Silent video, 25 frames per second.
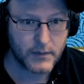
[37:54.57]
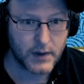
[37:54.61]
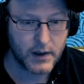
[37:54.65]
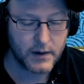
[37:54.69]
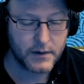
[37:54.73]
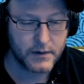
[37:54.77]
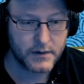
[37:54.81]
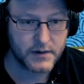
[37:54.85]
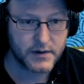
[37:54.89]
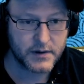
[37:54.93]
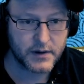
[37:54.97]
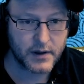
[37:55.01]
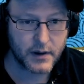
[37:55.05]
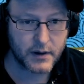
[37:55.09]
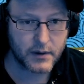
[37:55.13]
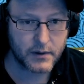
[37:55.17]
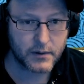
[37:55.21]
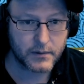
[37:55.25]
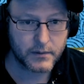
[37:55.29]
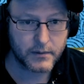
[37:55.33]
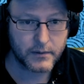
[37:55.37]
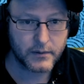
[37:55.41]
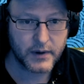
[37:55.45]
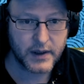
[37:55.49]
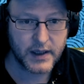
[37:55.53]
So
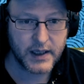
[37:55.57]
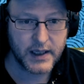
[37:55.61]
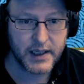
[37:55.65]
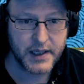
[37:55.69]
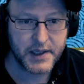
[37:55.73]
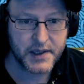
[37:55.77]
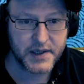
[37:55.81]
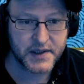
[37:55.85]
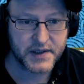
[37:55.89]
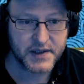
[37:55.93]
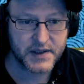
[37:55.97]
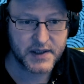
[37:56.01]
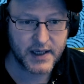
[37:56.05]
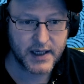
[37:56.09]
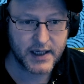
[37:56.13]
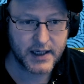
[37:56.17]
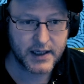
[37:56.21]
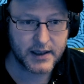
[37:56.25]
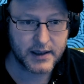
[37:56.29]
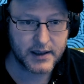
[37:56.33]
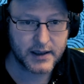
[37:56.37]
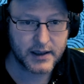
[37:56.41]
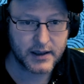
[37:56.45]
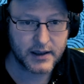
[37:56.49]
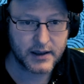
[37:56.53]
we're
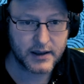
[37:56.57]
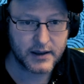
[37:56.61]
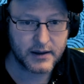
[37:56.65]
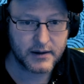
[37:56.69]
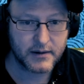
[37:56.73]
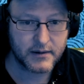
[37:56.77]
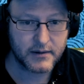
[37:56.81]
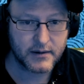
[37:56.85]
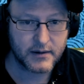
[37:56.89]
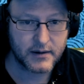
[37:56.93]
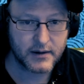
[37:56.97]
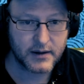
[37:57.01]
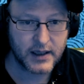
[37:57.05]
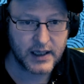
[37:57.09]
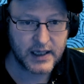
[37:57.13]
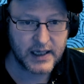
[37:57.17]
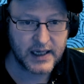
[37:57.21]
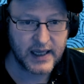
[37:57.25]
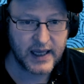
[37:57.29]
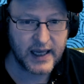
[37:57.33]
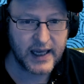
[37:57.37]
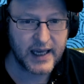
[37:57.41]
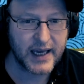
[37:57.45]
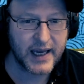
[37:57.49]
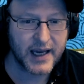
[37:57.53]
Aegising in
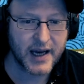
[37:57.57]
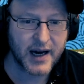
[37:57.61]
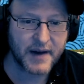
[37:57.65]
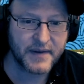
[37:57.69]
here.